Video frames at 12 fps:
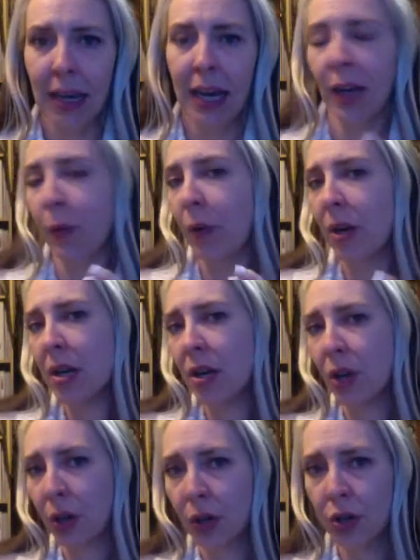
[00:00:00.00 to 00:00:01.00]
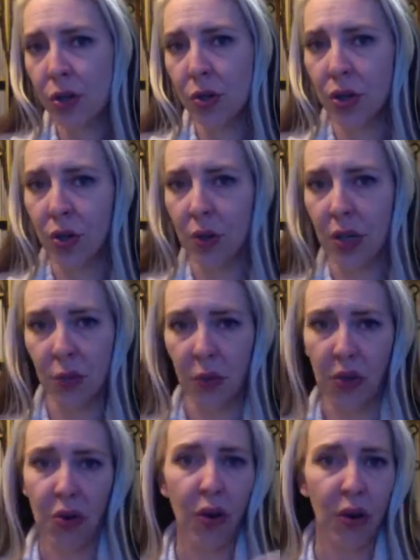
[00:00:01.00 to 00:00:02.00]
And I want to encourage you to do this
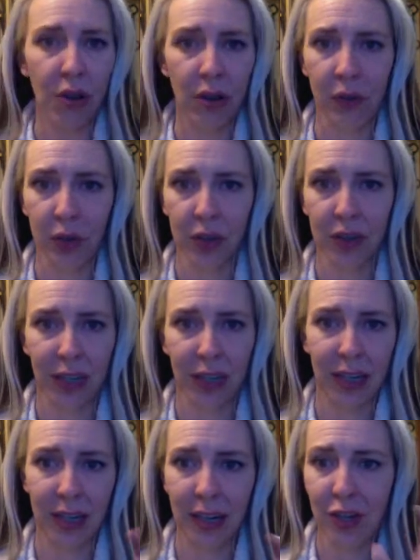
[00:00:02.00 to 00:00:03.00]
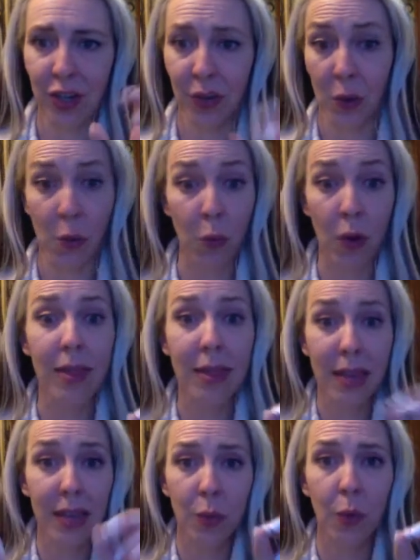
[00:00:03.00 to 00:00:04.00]
with all of your studying, not just with
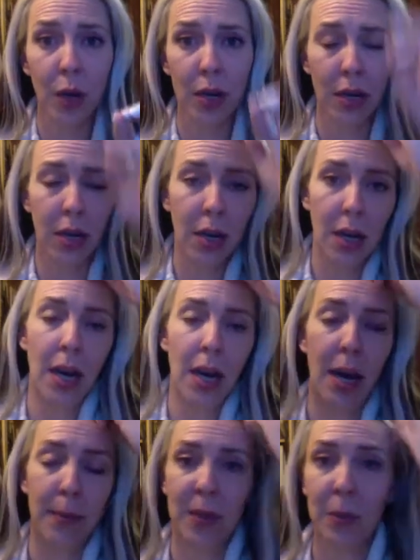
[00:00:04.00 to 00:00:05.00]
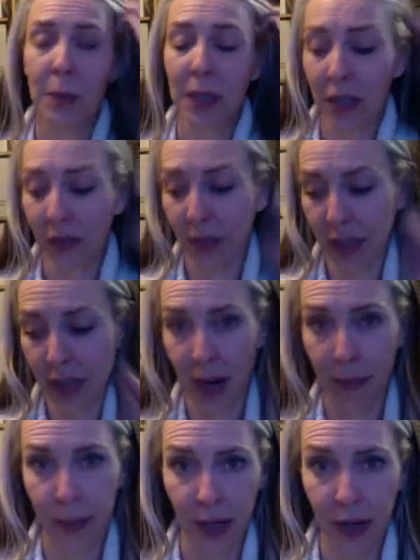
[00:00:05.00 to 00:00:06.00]
this one specific
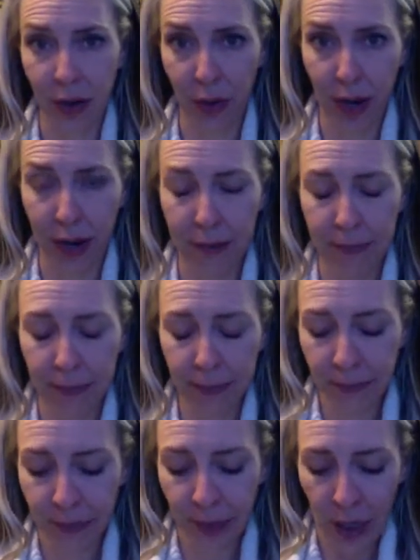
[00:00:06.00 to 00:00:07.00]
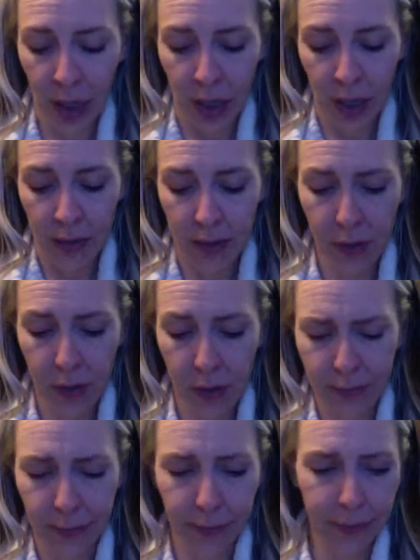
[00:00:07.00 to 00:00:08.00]
topic, okay? So,
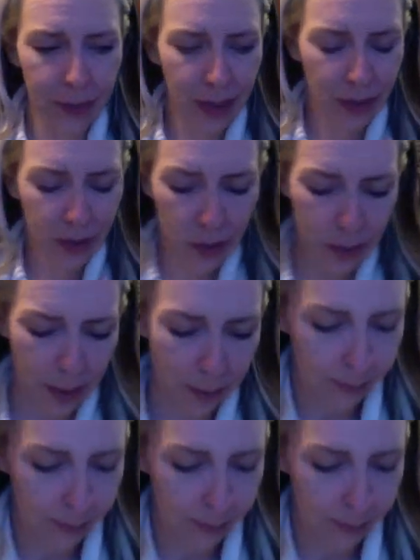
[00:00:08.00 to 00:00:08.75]
excuse me.